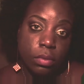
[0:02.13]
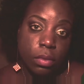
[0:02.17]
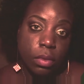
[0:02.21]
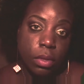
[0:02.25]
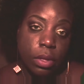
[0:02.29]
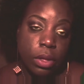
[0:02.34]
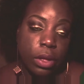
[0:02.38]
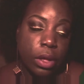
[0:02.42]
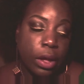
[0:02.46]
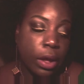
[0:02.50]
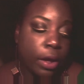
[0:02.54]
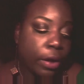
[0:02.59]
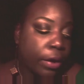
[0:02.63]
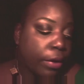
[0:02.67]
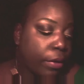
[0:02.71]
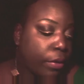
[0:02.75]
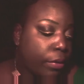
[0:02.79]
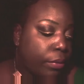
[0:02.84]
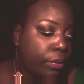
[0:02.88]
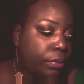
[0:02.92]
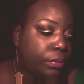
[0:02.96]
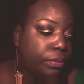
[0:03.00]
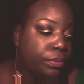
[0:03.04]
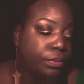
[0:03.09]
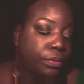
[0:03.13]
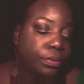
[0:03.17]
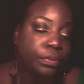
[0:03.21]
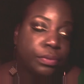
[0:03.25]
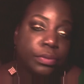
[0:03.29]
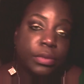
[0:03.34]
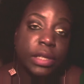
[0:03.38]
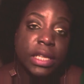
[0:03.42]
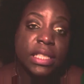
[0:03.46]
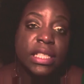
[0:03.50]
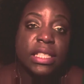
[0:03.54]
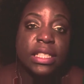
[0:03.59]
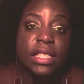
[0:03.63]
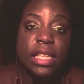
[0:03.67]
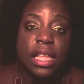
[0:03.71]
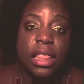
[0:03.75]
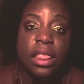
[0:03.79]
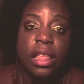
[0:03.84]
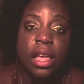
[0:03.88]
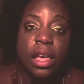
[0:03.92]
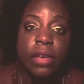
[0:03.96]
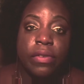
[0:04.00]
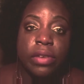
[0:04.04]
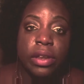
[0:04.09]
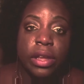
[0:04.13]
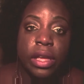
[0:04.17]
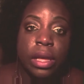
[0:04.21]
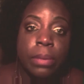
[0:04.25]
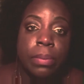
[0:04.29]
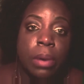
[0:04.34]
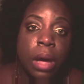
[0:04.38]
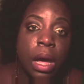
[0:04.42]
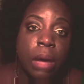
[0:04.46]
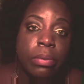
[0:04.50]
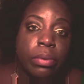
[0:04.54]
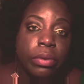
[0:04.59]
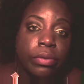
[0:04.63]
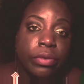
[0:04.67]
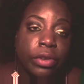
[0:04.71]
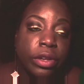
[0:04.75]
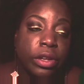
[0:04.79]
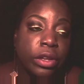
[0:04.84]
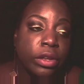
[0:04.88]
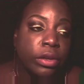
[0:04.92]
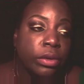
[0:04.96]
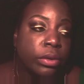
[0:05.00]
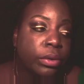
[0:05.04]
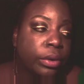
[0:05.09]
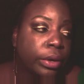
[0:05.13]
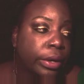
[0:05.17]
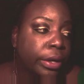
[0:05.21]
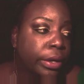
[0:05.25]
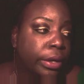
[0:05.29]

Y'all, this is a love and hip hop review.